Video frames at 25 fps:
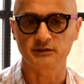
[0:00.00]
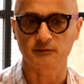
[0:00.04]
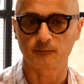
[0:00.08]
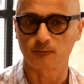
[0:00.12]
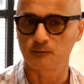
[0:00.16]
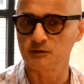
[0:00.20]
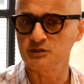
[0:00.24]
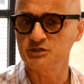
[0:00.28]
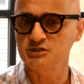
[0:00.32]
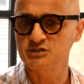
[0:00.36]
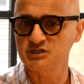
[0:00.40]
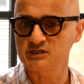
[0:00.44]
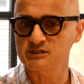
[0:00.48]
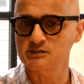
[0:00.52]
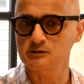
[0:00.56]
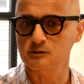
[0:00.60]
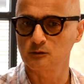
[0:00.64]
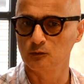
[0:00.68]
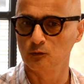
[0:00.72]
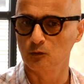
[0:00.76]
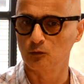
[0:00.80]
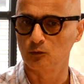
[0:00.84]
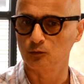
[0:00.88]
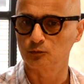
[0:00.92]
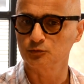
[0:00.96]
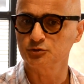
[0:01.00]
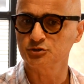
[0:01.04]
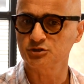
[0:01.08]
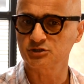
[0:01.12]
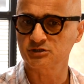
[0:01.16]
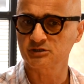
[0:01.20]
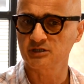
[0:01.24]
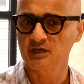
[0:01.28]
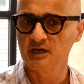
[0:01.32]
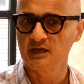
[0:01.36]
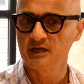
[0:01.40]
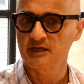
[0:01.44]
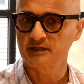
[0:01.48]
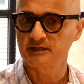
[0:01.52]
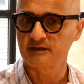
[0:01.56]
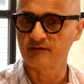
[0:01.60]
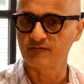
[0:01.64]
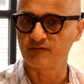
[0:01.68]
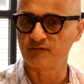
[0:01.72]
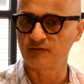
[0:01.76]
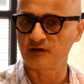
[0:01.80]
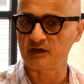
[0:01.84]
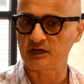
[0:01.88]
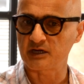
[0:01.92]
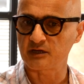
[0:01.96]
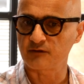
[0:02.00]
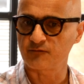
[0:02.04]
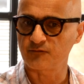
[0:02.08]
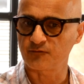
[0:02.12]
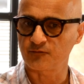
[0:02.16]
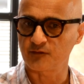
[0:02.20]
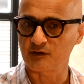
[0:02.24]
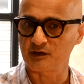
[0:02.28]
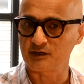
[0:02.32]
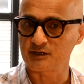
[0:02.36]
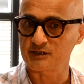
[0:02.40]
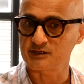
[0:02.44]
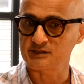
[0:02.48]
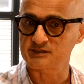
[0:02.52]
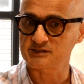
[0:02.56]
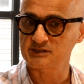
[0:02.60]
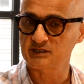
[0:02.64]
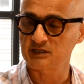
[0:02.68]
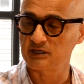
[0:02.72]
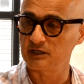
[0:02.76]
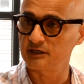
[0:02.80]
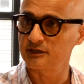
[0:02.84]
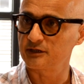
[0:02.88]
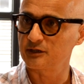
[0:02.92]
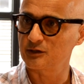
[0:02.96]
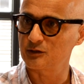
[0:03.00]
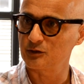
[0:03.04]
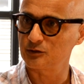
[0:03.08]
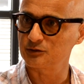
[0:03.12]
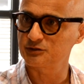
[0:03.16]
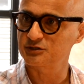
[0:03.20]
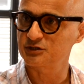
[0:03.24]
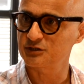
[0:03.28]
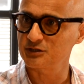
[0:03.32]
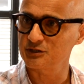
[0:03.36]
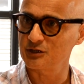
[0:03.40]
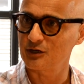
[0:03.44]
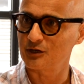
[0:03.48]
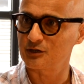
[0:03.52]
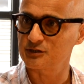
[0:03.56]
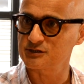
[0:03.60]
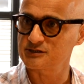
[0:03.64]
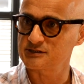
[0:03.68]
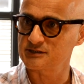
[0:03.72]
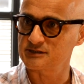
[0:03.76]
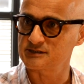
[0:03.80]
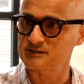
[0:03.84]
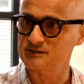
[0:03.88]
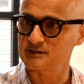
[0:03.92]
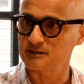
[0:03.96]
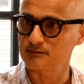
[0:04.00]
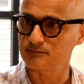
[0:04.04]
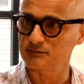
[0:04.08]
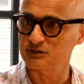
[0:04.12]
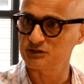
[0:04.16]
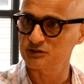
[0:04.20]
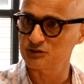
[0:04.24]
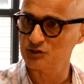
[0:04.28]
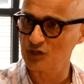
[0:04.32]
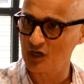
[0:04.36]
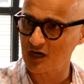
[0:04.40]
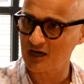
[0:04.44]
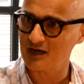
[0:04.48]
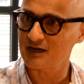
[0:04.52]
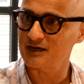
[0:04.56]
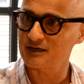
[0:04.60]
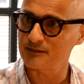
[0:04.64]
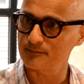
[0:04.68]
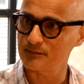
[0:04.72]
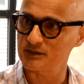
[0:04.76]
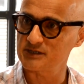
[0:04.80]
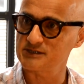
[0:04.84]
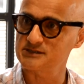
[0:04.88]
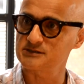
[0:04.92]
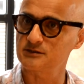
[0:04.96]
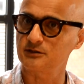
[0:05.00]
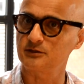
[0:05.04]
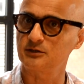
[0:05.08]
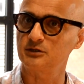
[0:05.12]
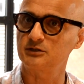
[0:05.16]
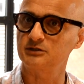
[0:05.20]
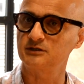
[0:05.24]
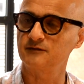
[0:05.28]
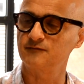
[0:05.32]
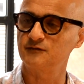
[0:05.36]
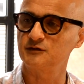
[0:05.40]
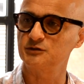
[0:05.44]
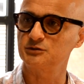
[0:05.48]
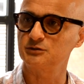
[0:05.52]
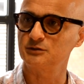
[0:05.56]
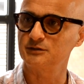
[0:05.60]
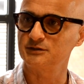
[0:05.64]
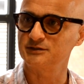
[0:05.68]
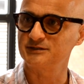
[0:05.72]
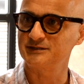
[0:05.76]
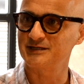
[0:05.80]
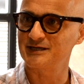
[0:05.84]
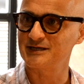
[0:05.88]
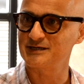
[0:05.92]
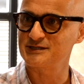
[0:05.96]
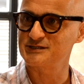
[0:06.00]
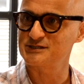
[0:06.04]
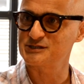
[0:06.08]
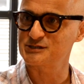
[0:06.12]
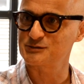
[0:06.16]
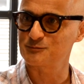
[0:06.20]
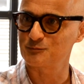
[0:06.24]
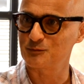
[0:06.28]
We just launched the very first clinical triage system entirely based on artificial intelligence.